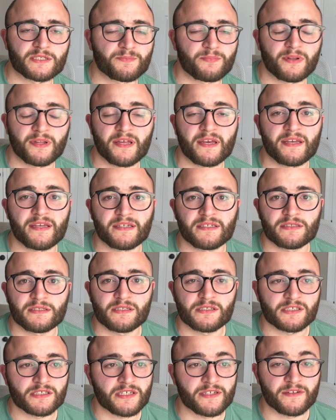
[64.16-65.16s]

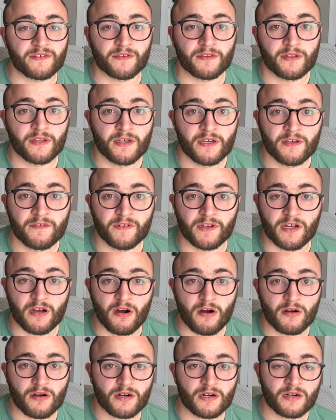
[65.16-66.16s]
planes, in the
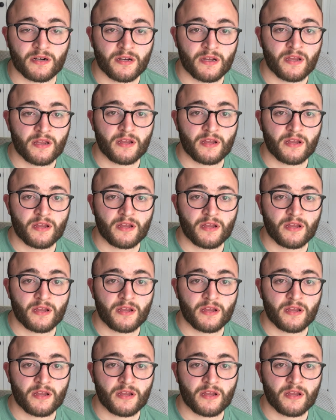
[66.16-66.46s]
car.